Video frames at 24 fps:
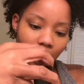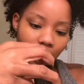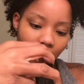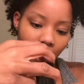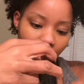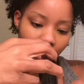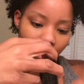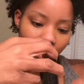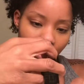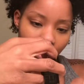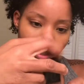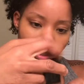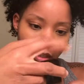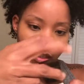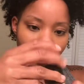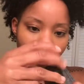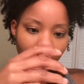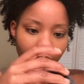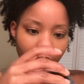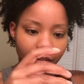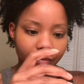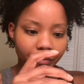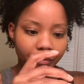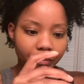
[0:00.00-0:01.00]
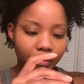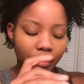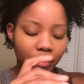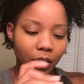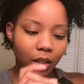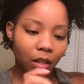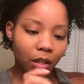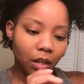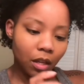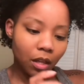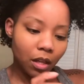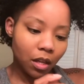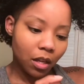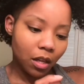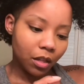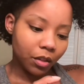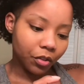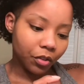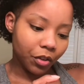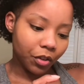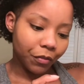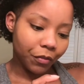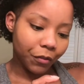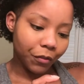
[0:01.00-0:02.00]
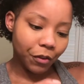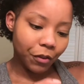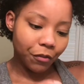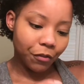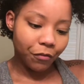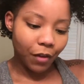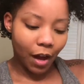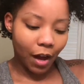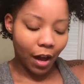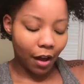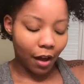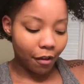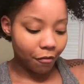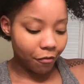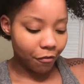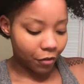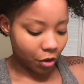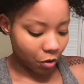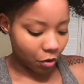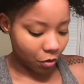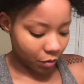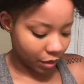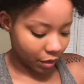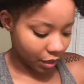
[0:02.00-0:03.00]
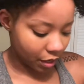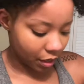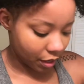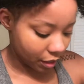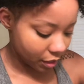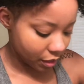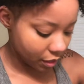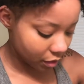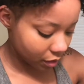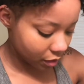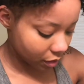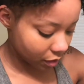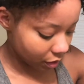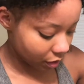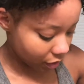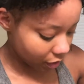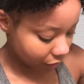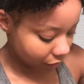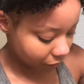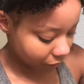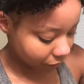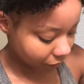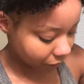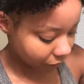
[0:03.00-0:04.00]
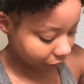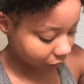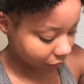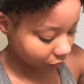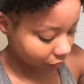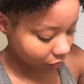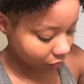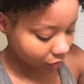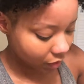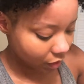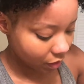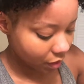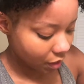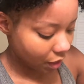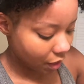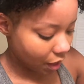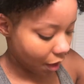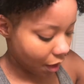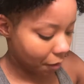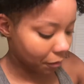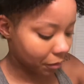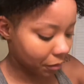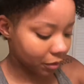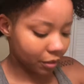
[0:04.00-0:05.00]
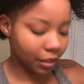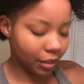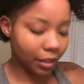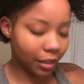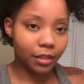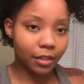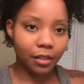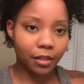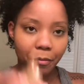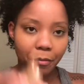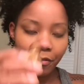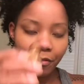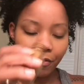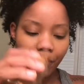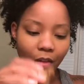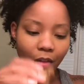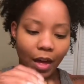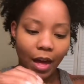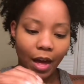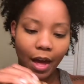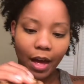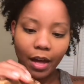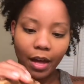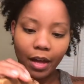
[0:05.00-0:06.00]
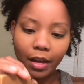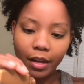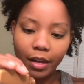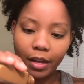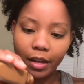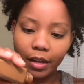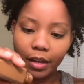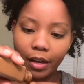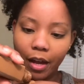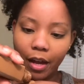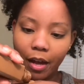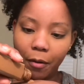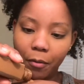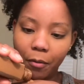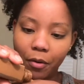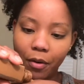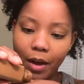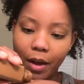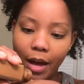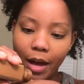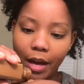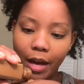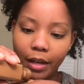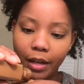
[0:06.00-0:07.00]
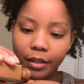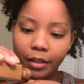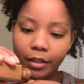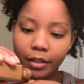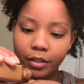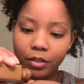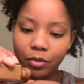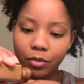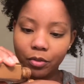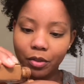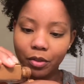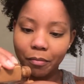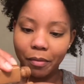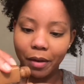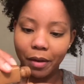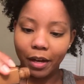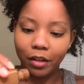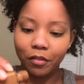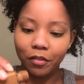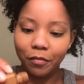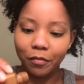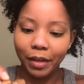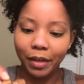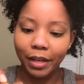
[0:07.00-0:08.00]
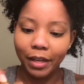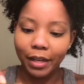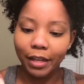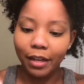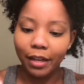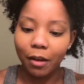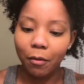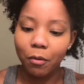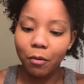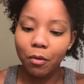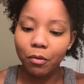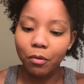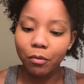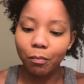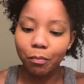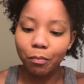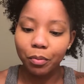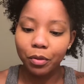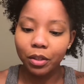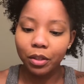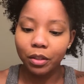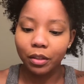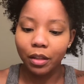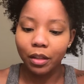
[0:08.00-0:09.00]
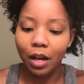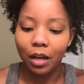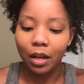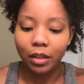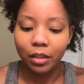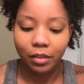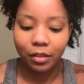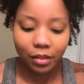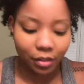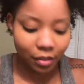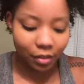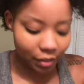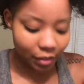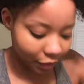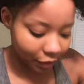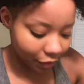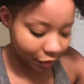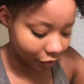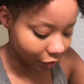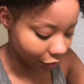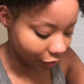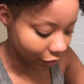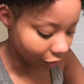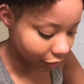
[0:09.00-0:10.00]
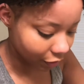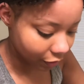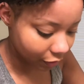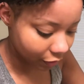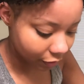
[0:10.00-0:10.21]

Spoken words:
color 355 Coconut. I will take some of that and I will add it to the back of my hand. I won't put a lot because it's kind of dark,